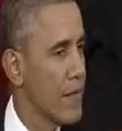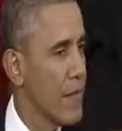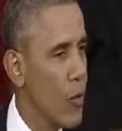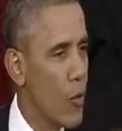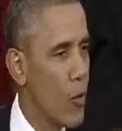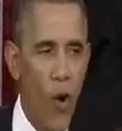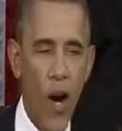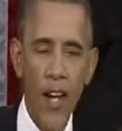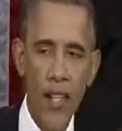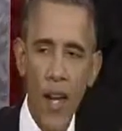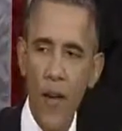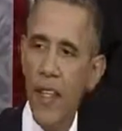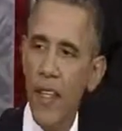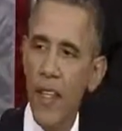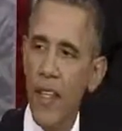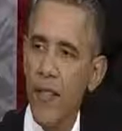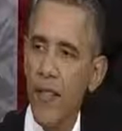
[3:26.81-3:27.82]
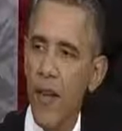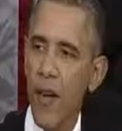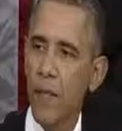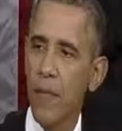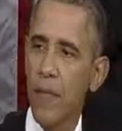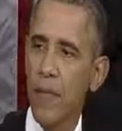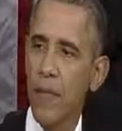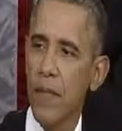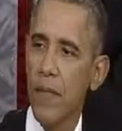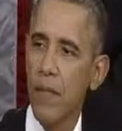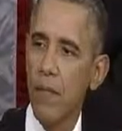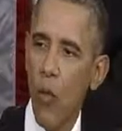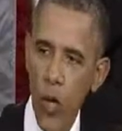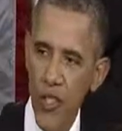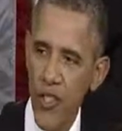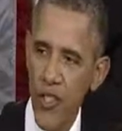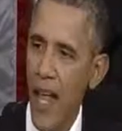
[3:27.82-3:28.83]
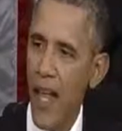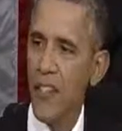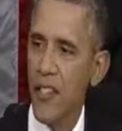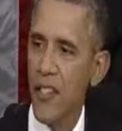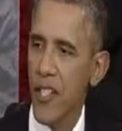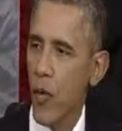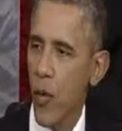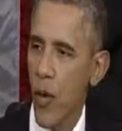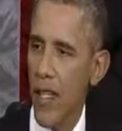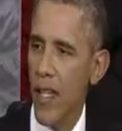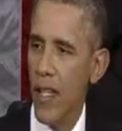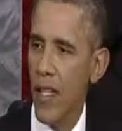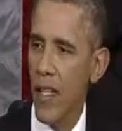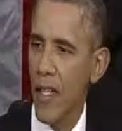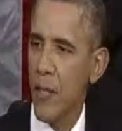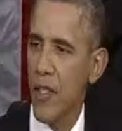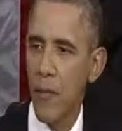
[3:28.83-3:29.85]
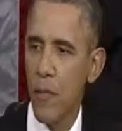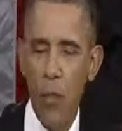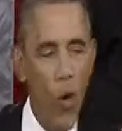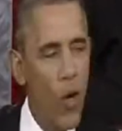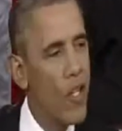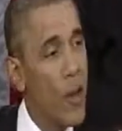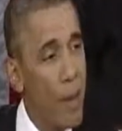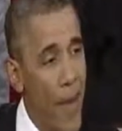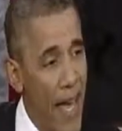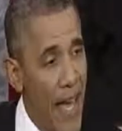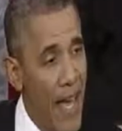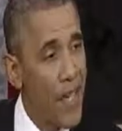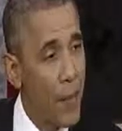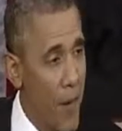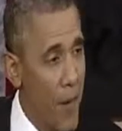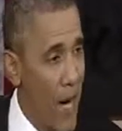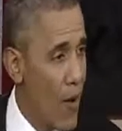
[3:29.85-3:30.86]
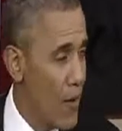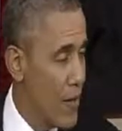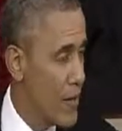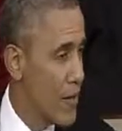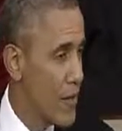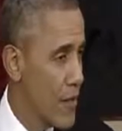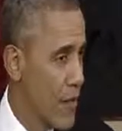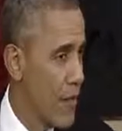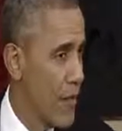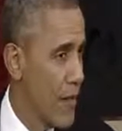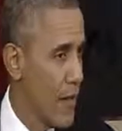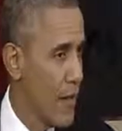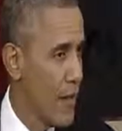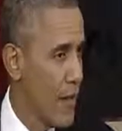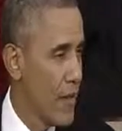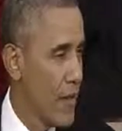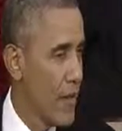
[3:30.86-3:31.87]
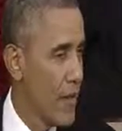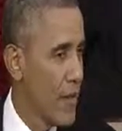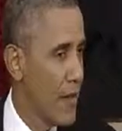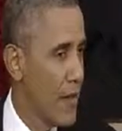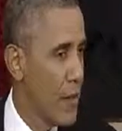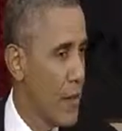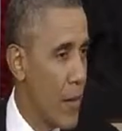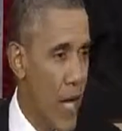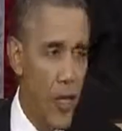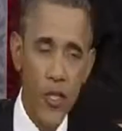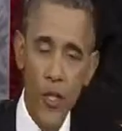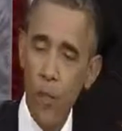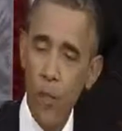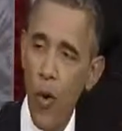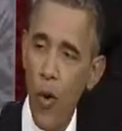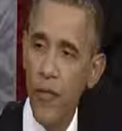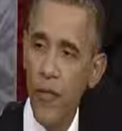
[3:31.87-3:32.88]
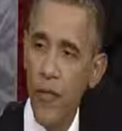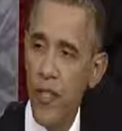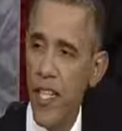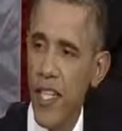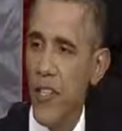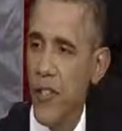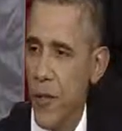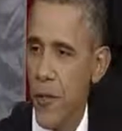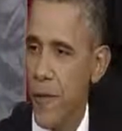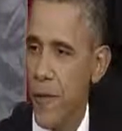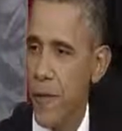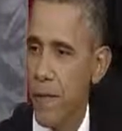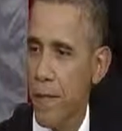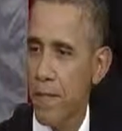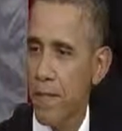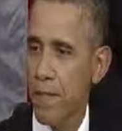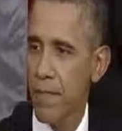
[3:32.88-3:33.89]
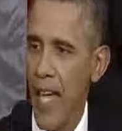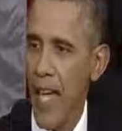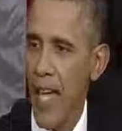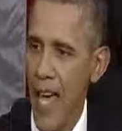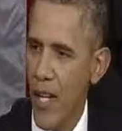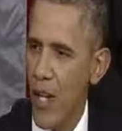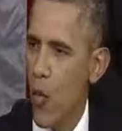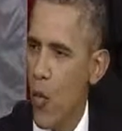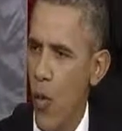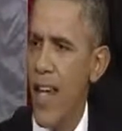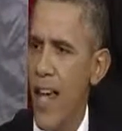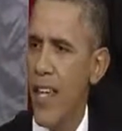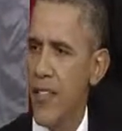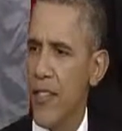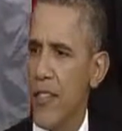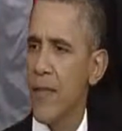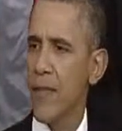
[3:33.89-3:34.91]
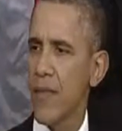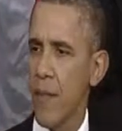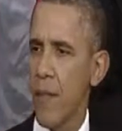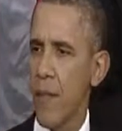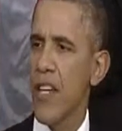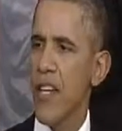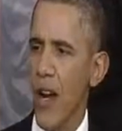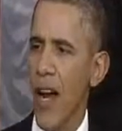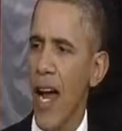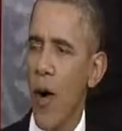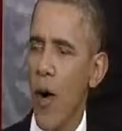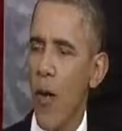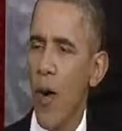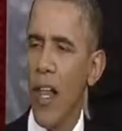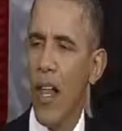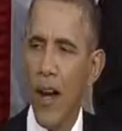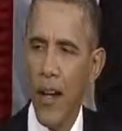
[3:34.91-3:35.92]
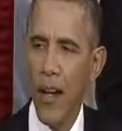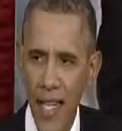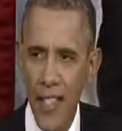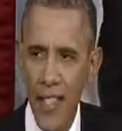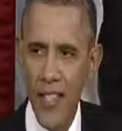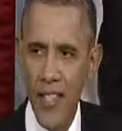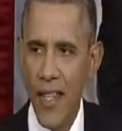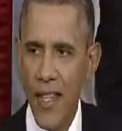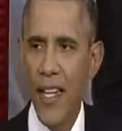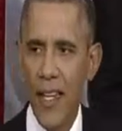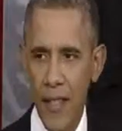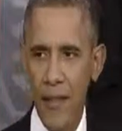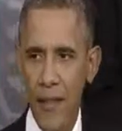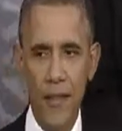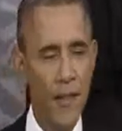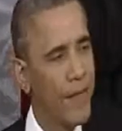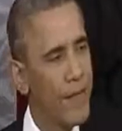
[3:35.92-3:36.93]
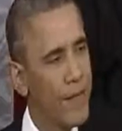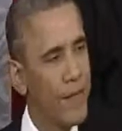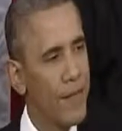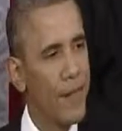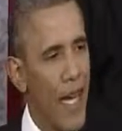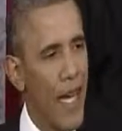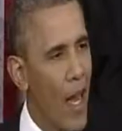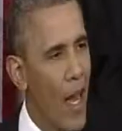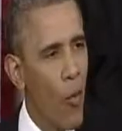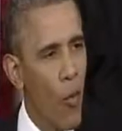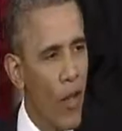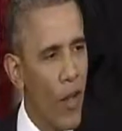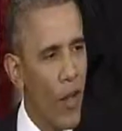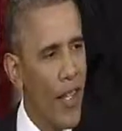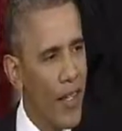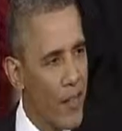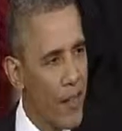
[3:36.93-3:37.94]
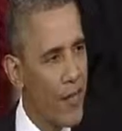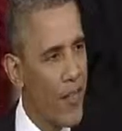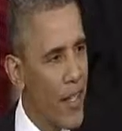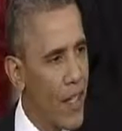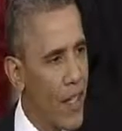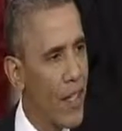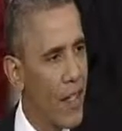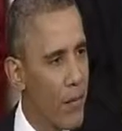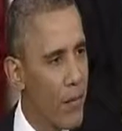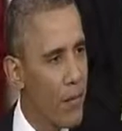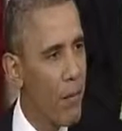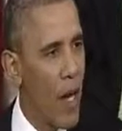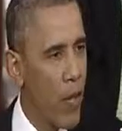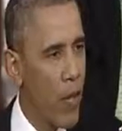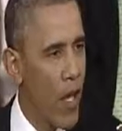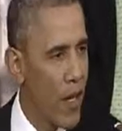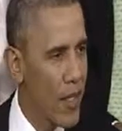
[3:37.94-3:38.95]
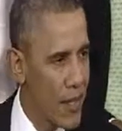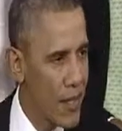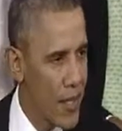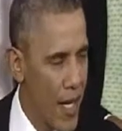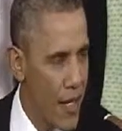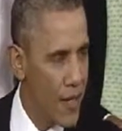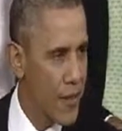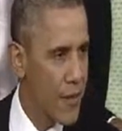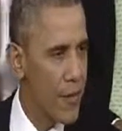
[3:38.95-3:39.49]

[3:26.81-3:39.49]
It requires everything from more challenging curriculums and more demanding parents to better support for teachers and new ways to measure how well our kids think, not how well they can fill in a bubble on a test.